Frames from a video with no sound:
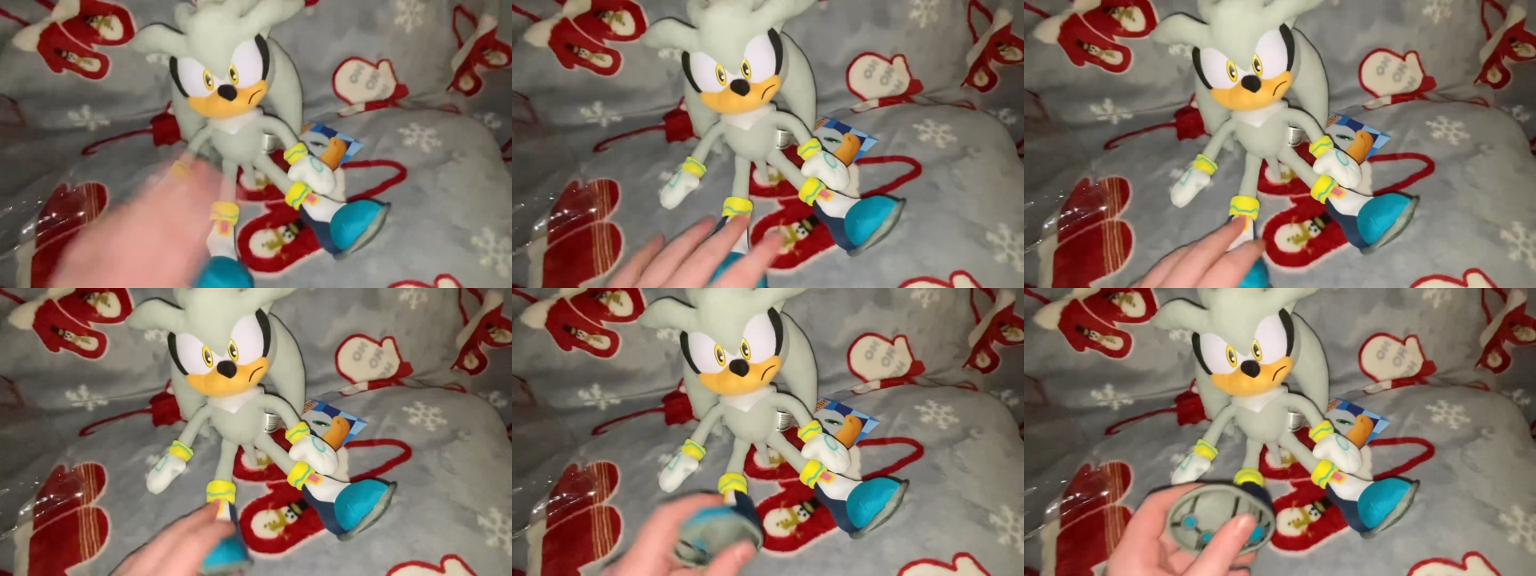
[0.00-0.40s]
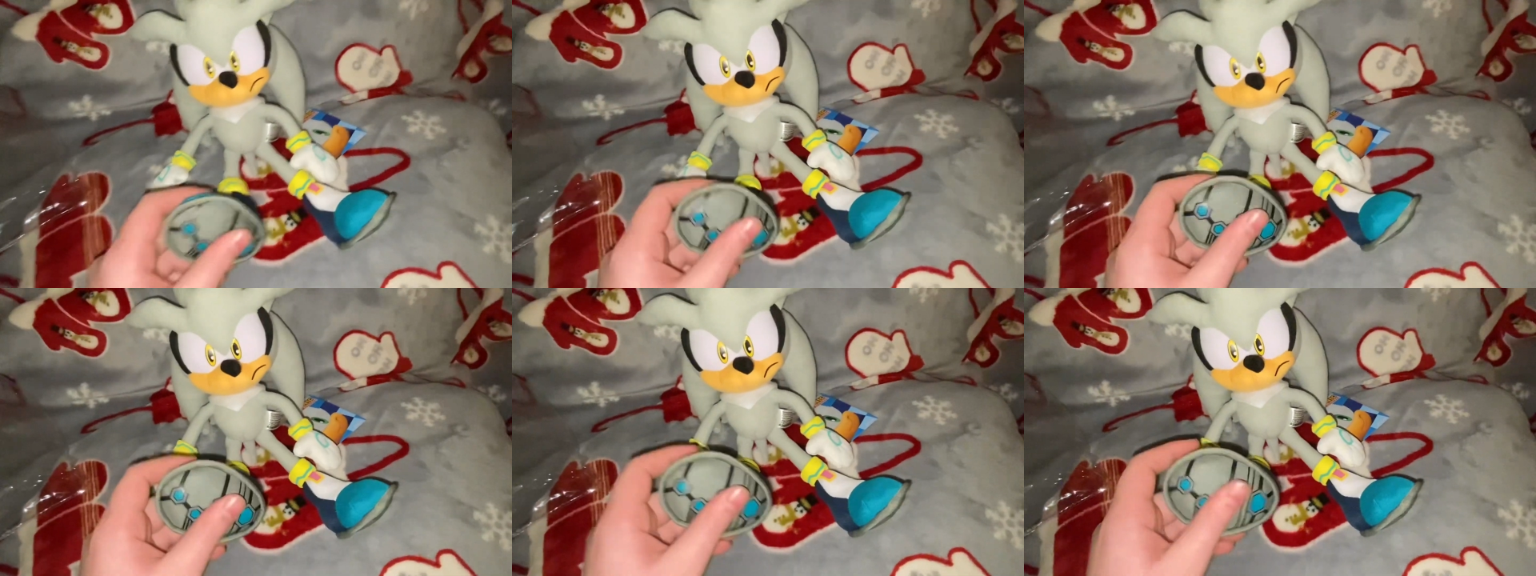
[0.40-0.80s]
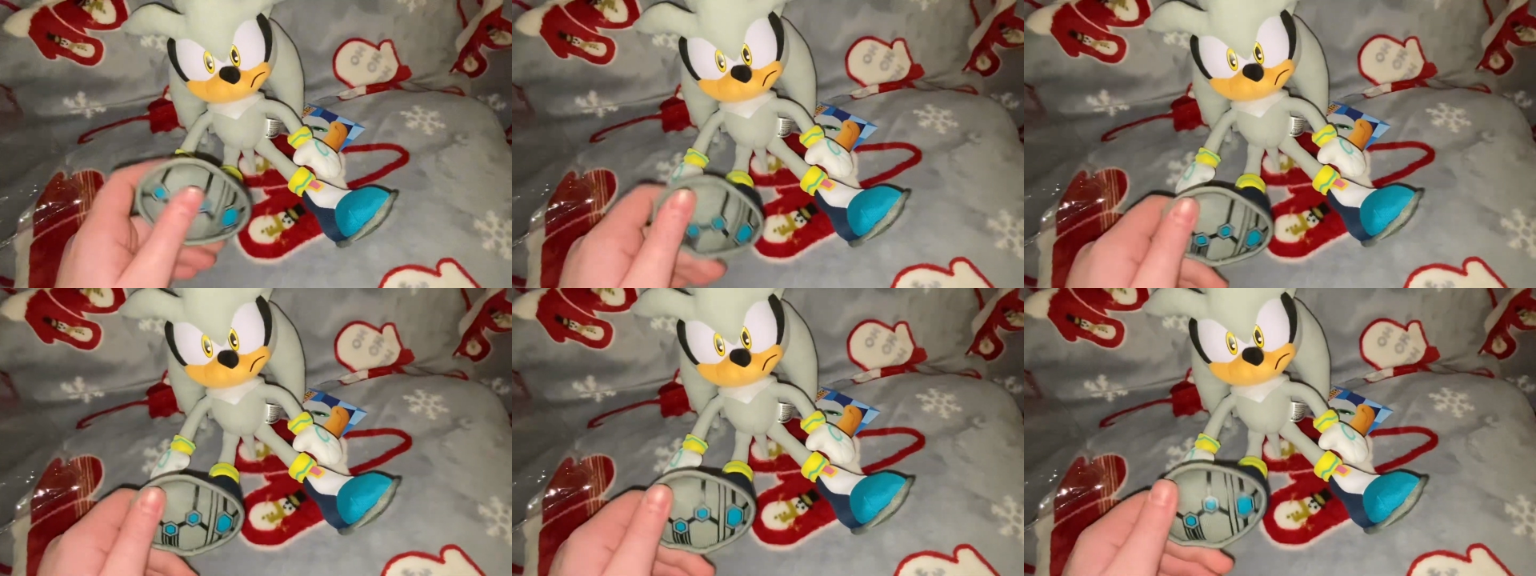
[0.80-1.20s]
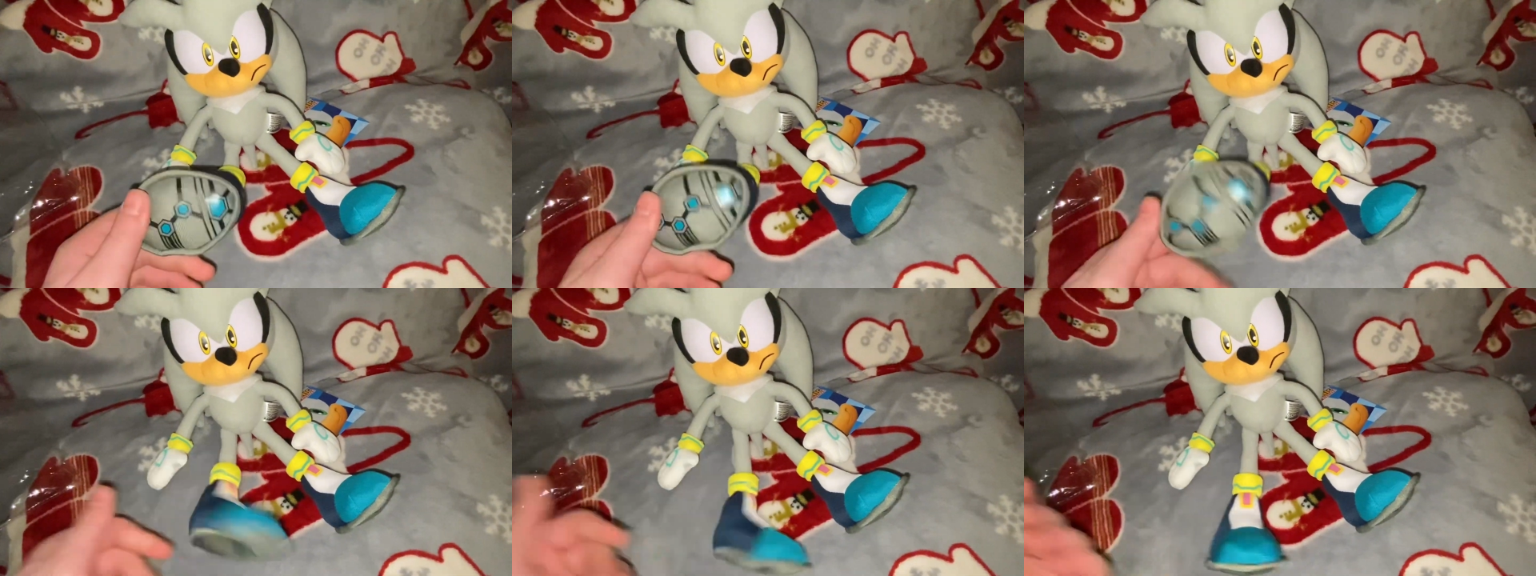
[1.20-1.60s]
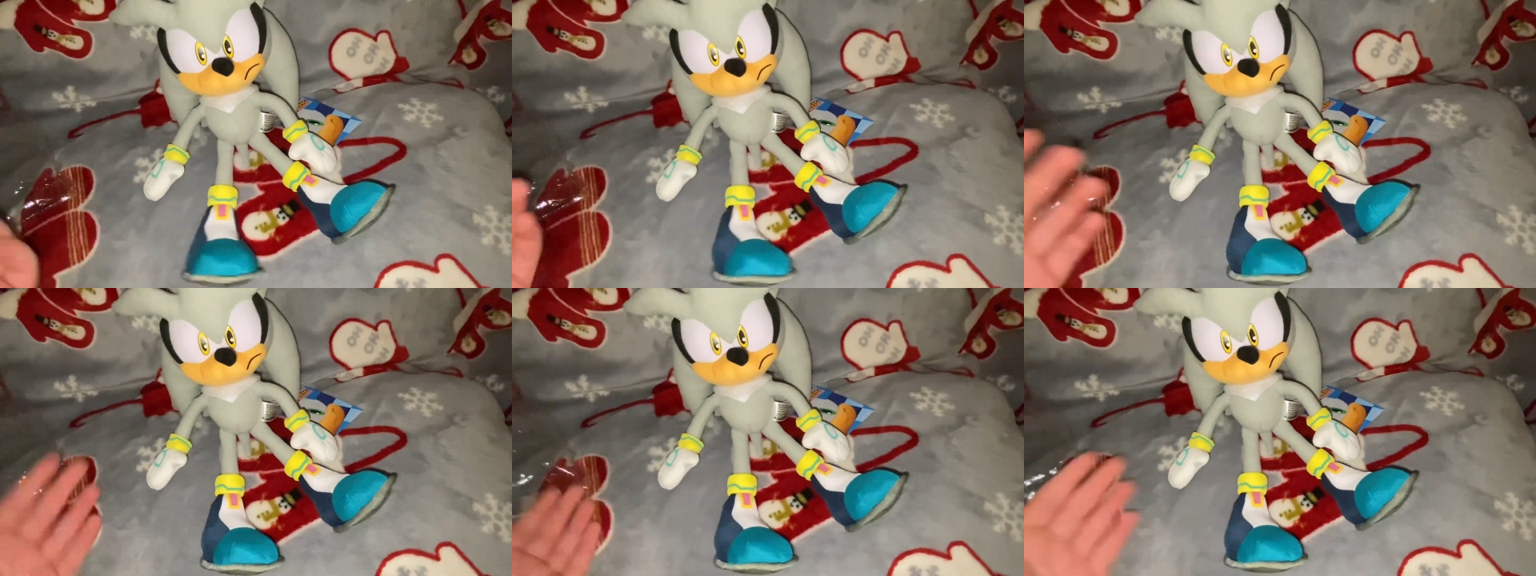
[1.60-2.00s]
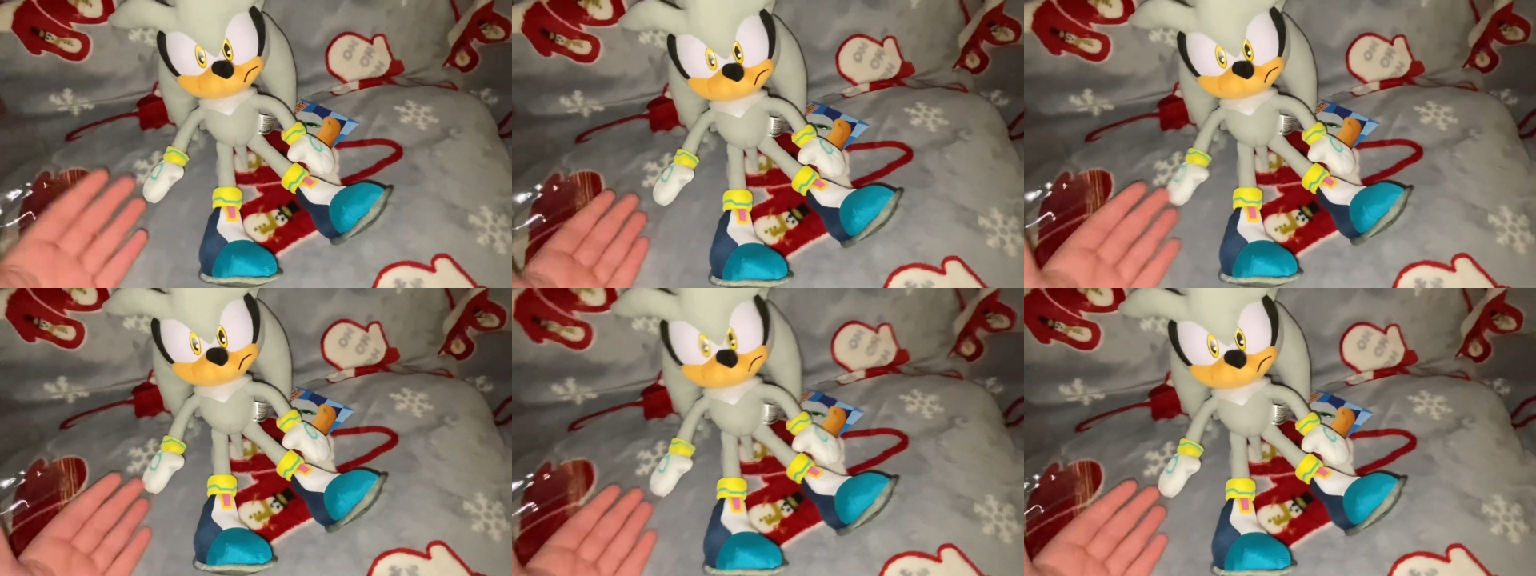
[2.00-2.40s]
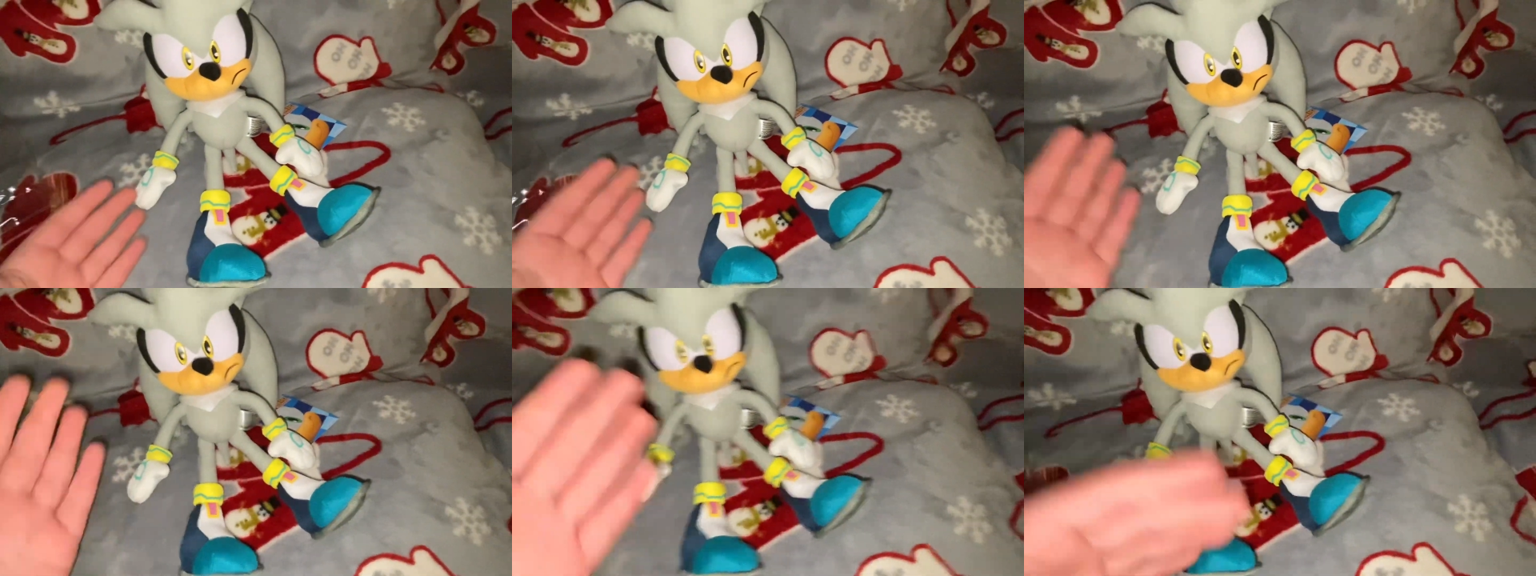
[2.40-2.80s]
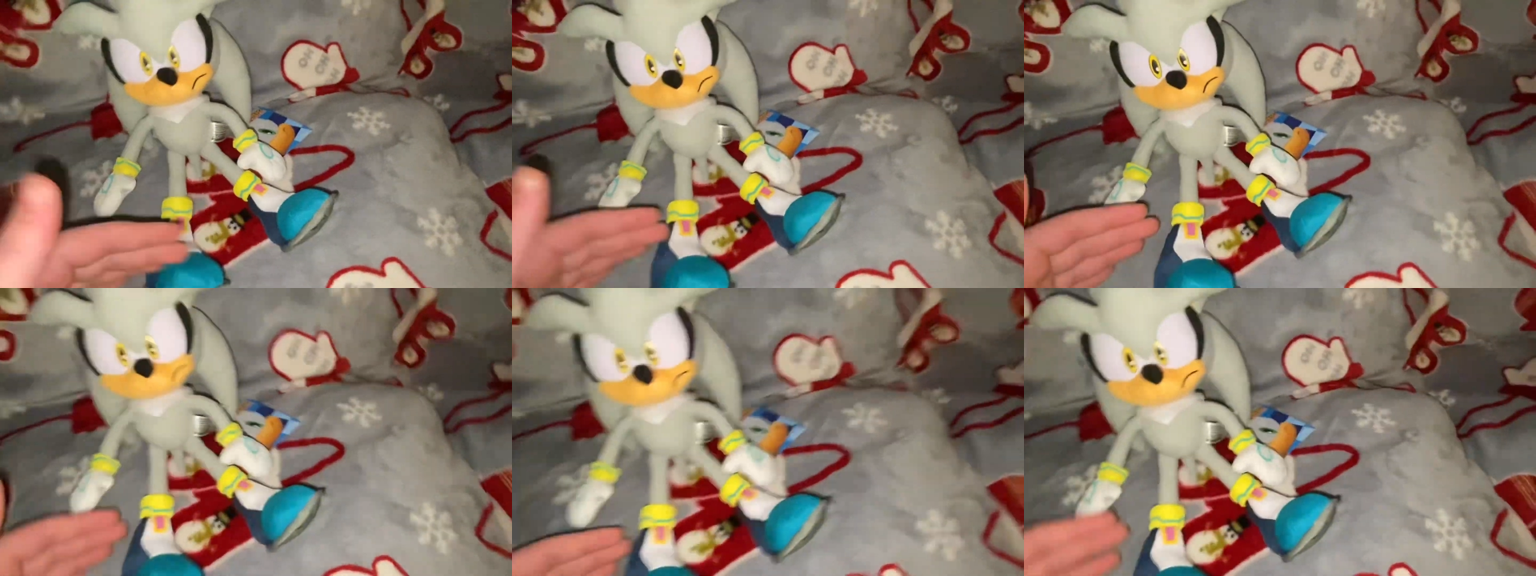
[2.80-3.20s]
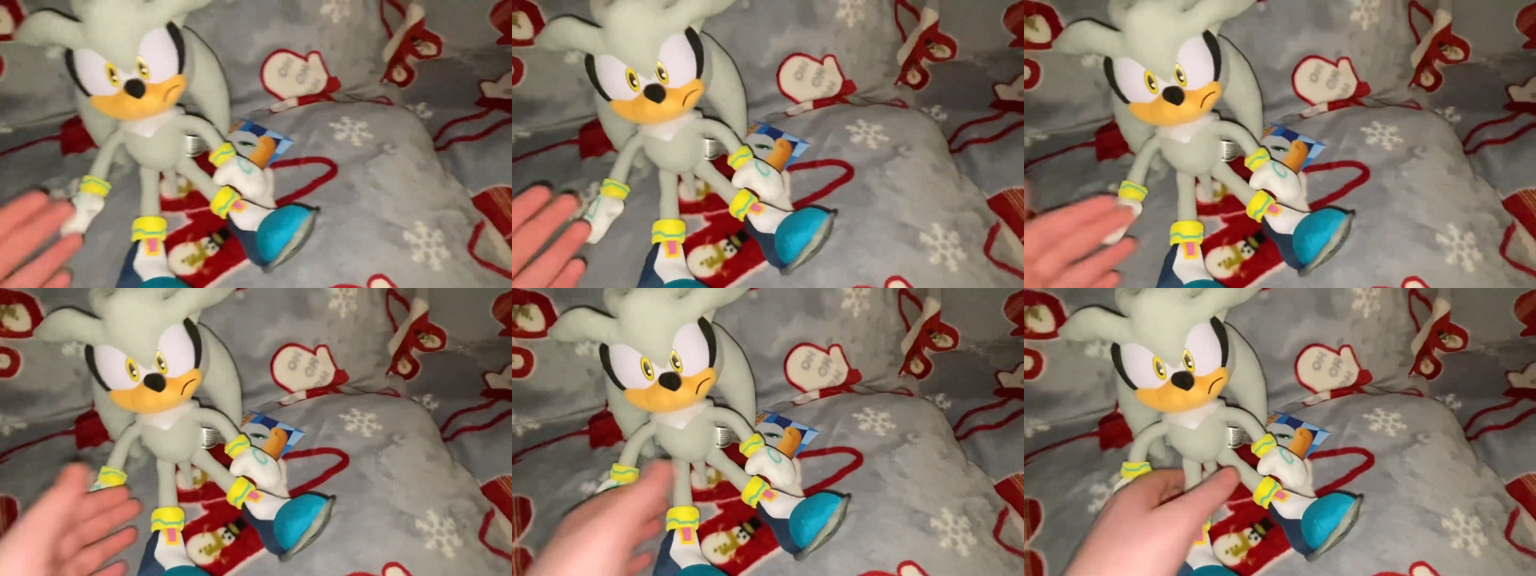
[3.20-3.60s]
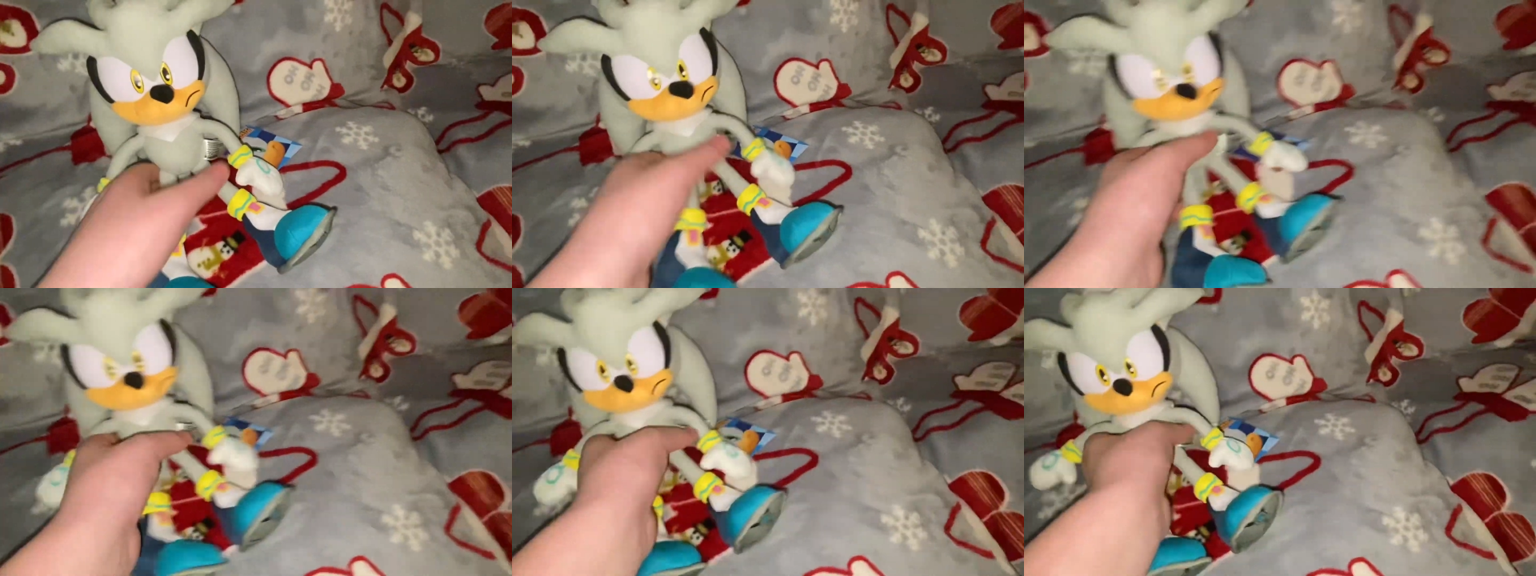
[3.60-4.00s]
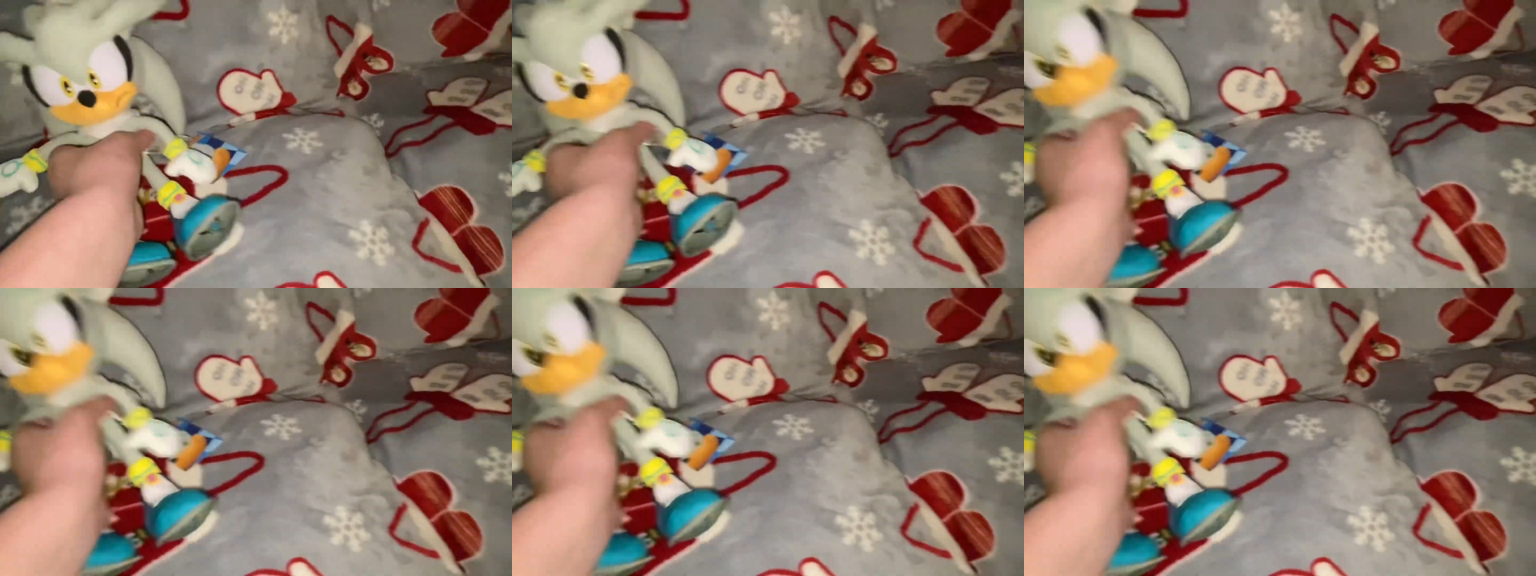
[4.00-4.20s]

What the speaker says: (no speaker visible)